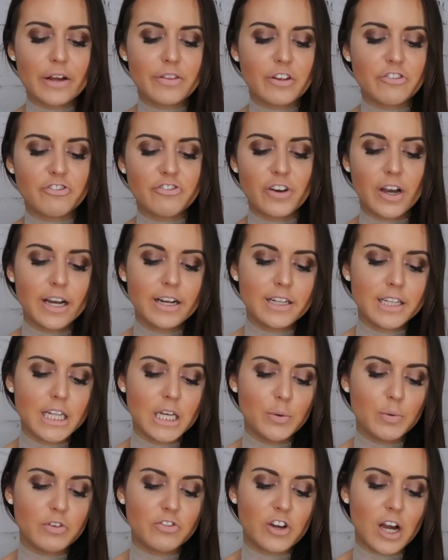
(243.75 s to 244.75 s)
And then
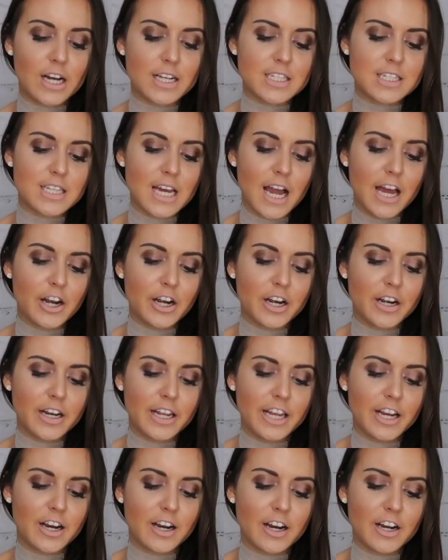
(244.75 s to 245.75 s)
finally, we've got Saturn
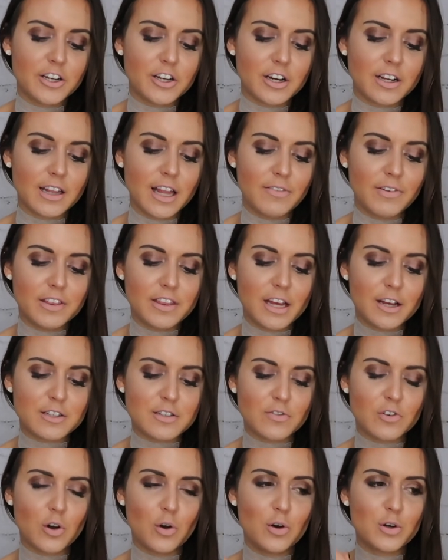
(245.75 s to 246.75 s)
here in your 11th
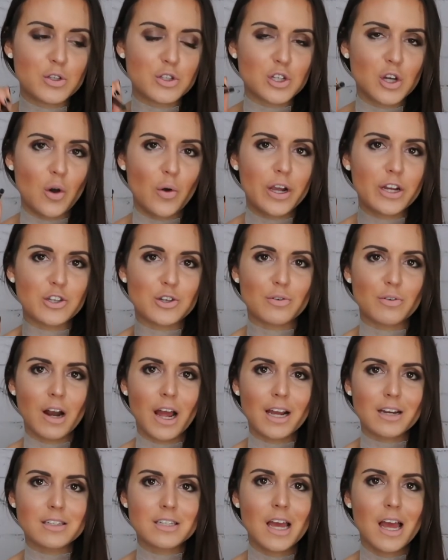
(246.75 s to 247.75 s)
house of goals going
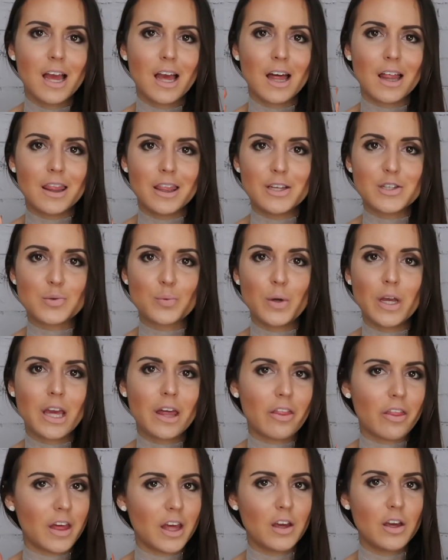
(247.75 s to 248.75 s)
direct this
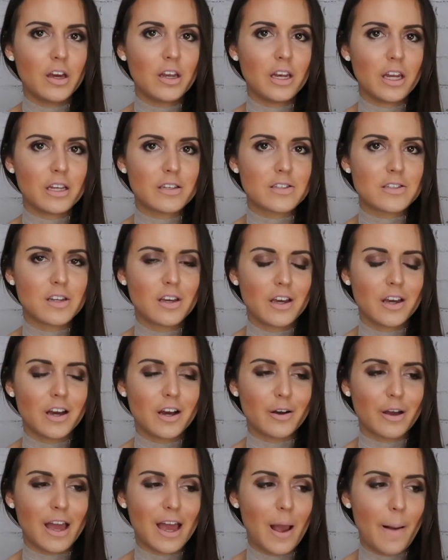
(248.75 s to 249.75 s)
week, thank goodness,
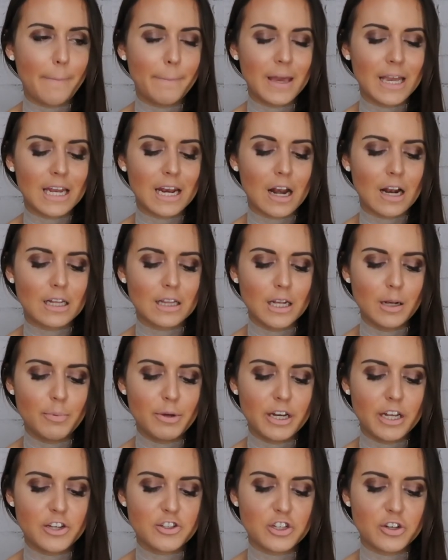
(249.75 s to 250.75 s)
okay, making it a little
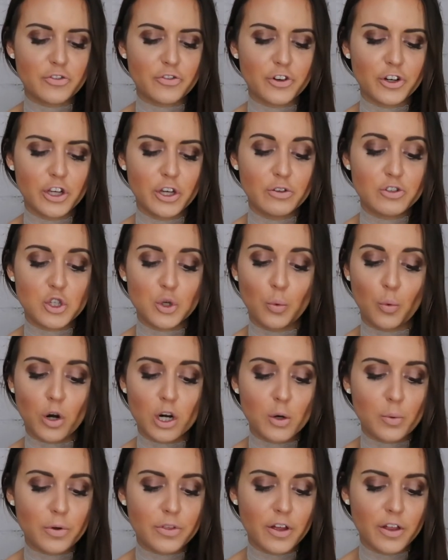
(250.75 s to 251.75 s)
bit easier for you to
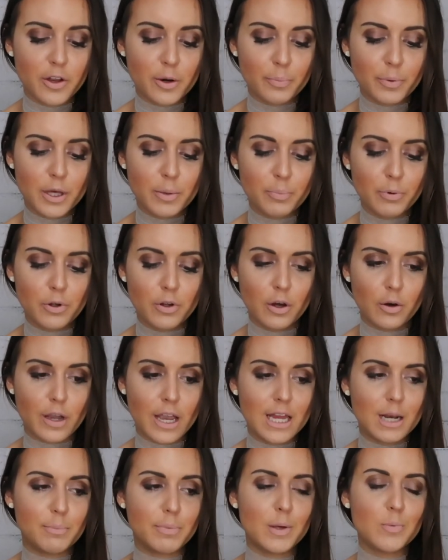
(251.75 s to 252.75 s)
work with other people,
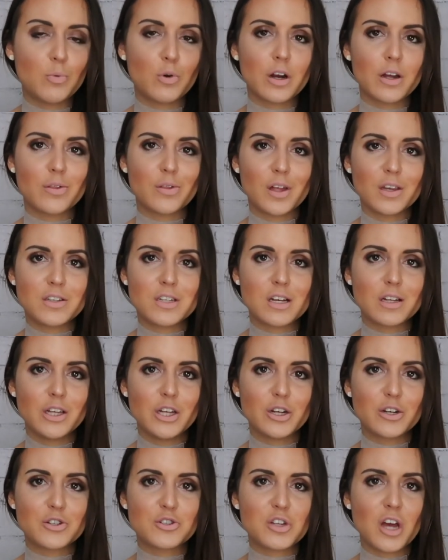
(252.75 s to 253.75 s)
okay, to be more
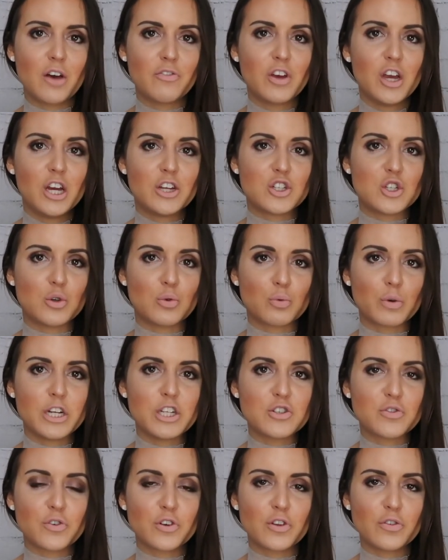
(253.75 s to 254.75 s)
authentically yourself, to
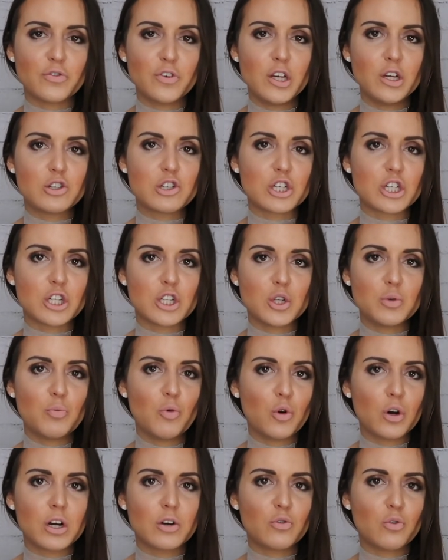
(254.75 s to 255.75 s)
reach for the future, to do
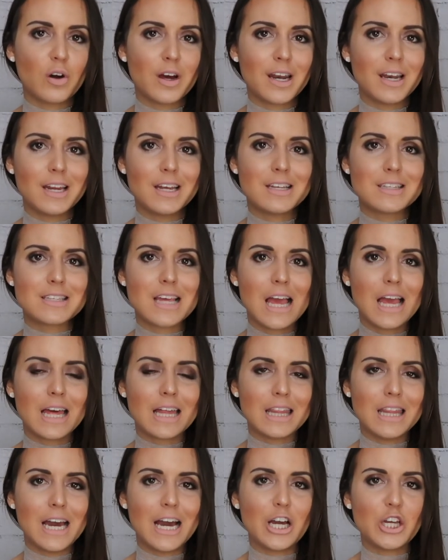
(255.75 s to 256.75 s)
more of what it is
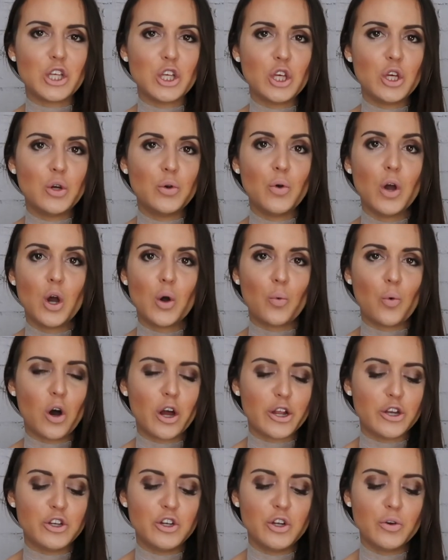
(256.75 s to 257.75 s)
that you
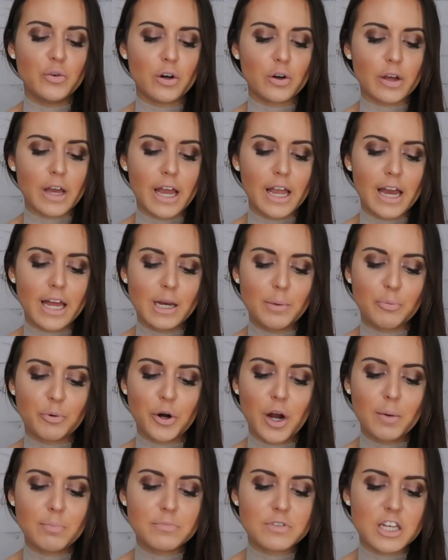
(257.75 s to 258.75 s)
want to do, okay? Any
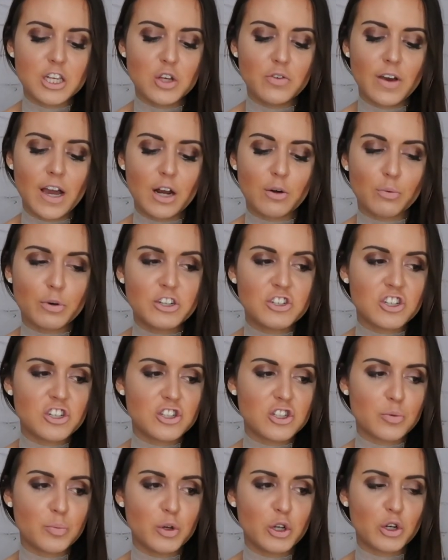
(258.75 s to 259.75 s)
problems that you've had
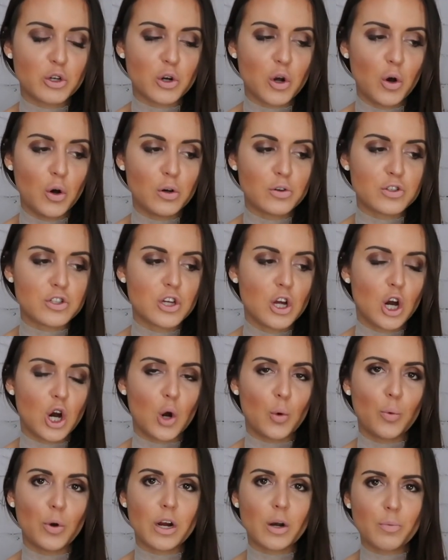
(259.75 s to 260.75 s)
reaching some of your goals
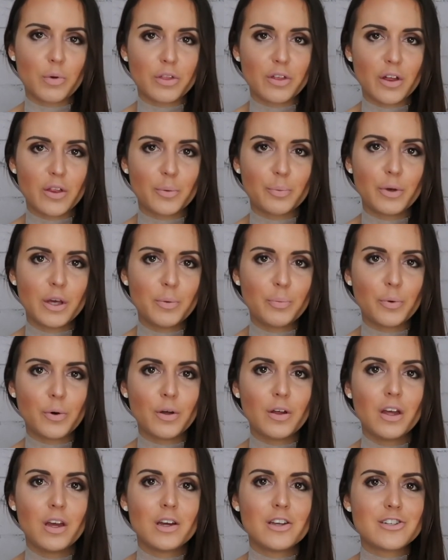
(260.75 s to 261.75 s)
or working with other
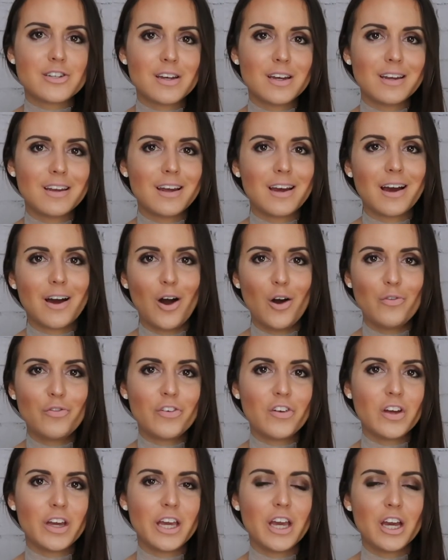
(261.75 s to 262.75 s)
people should
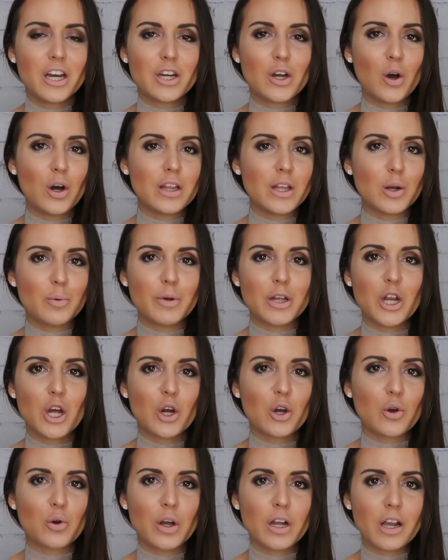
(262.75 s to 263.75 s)
hopefully go a little bit
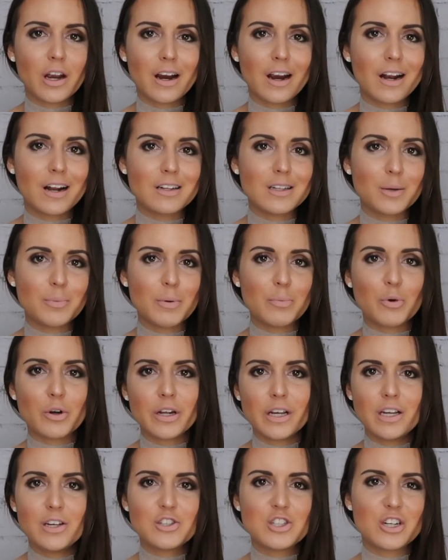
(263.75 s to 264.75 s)
quicker and a little bit
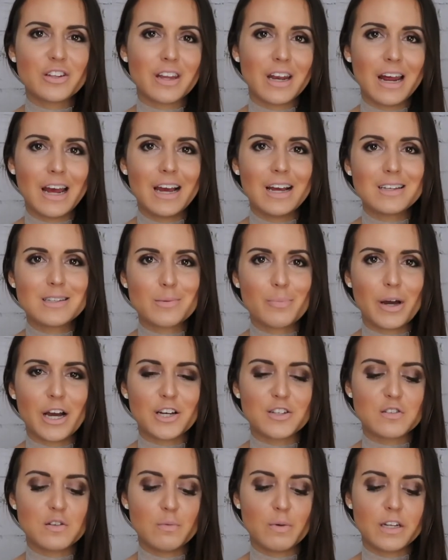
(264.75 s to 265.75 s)
more easier than it has the
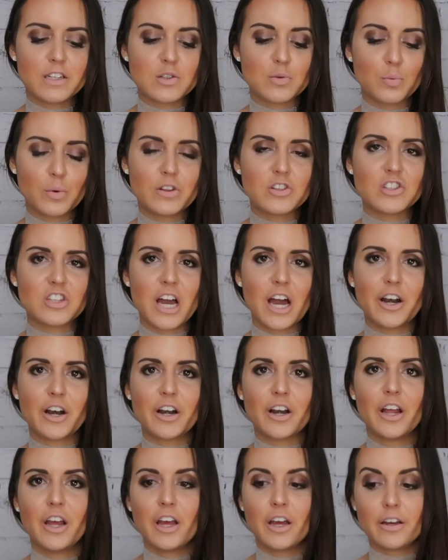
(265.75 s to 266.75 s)
past few months with
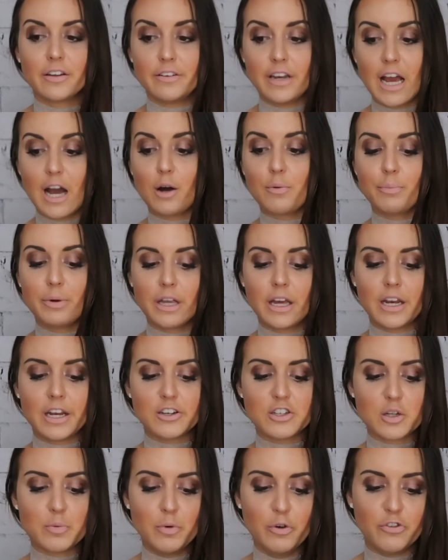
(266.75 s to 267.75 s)
Saturn now
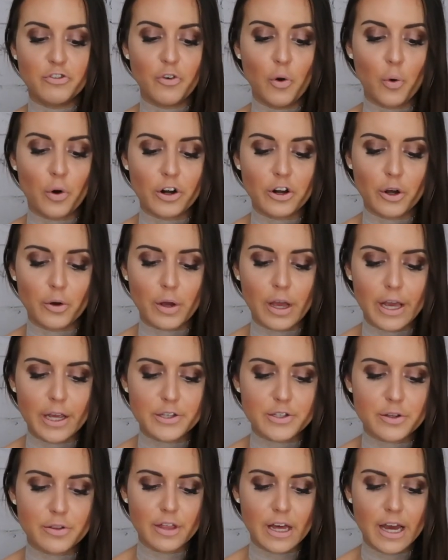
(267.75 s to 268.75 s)
beginning to move forward,
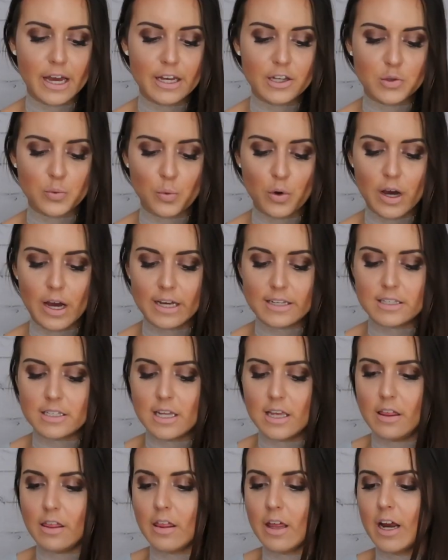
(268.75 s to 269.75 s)
okay? that is what I
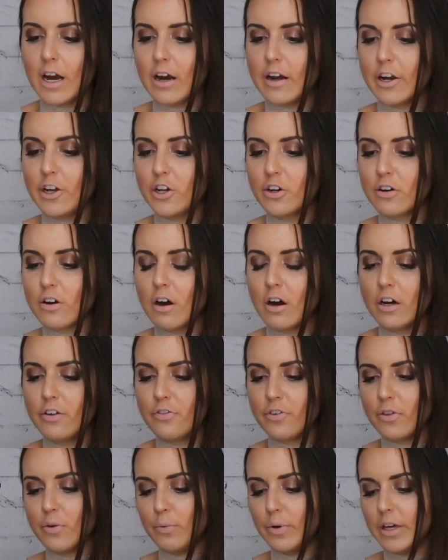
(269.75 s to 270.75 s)
see there. Now, your
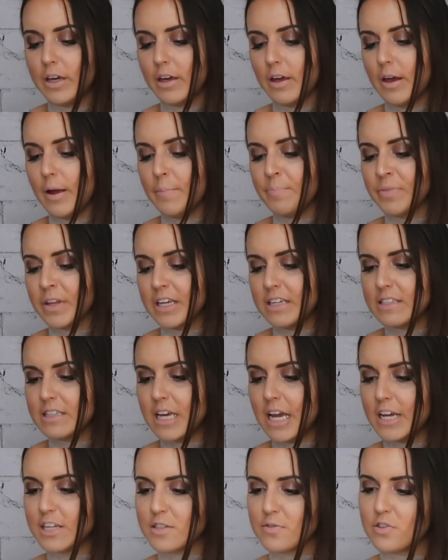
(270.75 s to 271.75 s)
card for the week is
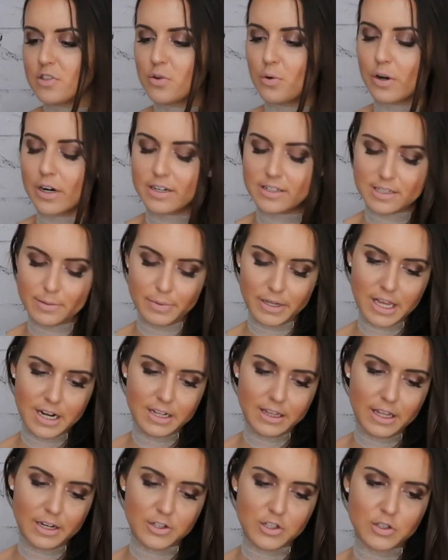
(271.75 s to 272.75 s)
the Ace of Swords. I've been
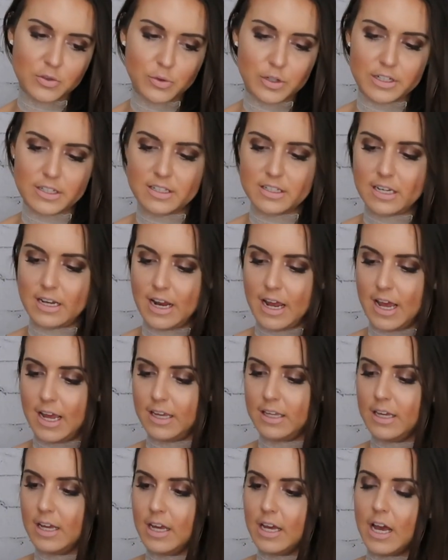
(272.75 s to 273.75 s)
getting a lot of swords
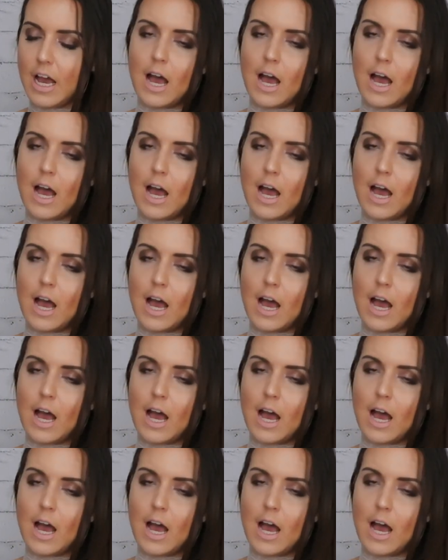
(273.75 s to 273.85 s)
today.